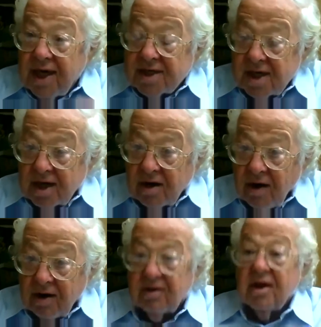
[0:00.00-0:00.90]
this in an
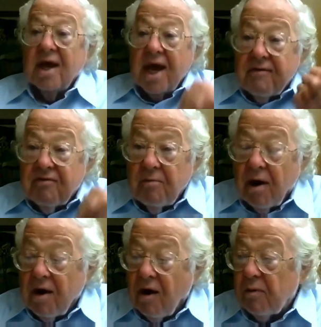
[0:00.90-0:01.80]
article, even
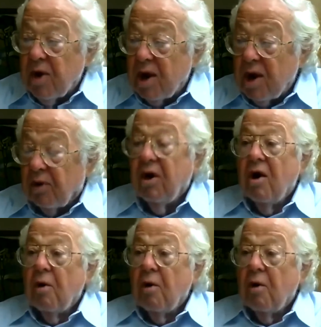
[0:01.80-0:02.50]
by our people,